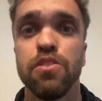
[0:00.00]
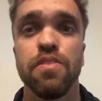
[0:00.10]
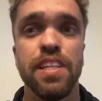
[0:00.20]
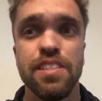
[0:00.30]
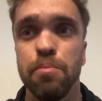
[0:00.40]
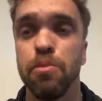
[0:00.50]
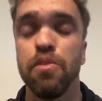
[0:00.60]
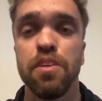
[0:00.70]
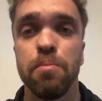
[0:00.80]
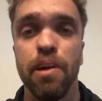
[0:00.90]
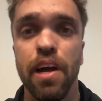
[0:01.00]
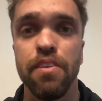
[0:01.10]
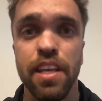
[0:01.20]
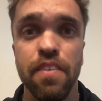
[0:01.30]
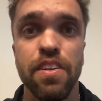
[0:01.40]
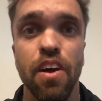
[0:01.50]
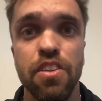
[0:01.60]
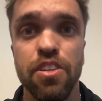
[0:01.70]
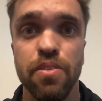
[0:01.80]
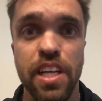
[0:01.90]
those events, they're moving them around, giving
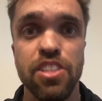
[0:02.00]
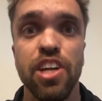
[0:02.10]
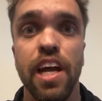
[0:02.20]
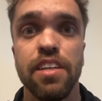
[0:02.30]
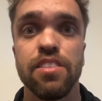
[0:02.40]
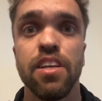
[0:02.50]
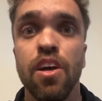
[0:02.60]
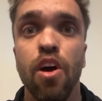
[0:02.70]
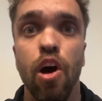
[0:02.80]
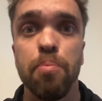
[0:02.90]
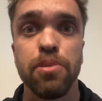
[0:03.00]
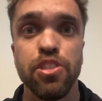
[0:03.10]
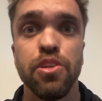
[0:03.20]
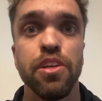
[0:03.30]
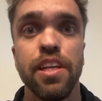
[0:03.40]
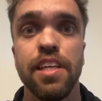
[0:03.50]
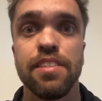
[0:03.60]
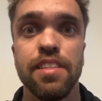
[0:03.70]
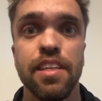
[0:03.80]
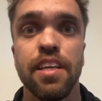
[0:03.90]
other racetracks
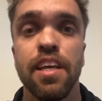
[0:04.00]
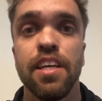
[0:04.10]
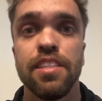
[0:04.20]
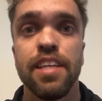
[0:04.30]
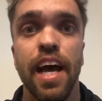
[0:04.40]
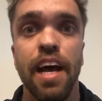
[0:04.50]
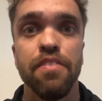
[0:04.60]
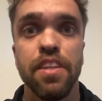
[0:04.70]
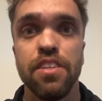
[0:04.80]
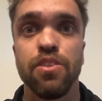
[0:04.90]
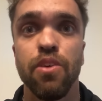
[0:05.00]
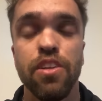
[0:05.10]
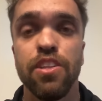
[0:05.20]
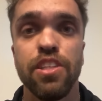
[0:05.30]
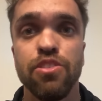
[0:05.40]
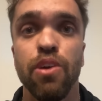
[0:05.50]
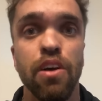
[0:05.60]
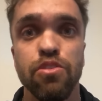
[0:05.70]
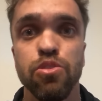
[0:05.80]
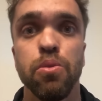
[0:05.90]
opportunities to have this
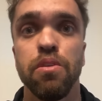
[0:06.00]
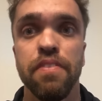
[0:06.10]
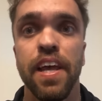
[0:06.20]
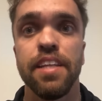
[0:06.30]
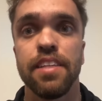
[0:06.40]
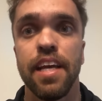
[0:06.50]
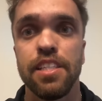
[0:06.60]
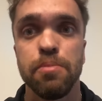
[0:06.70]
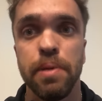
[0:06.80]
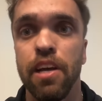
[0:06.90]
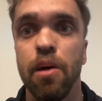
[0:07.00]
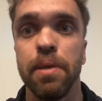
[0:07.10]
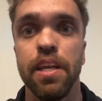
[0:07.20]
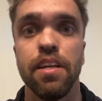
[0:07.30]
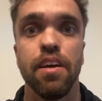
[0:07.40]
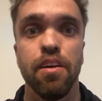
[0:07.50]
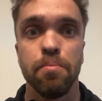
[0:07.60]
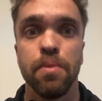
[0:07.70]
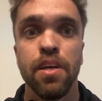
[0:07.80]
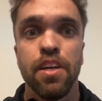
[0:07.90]
crown jewel event that it's becoming.
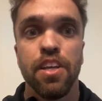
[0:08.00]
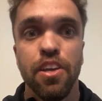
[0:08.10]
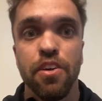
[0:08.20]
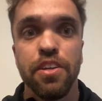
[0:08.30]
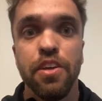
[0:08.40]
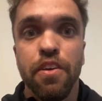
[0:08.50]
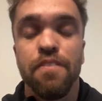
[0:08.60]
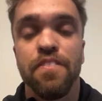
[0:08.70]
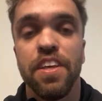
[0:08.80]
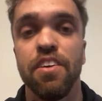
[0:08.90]
You know, and you can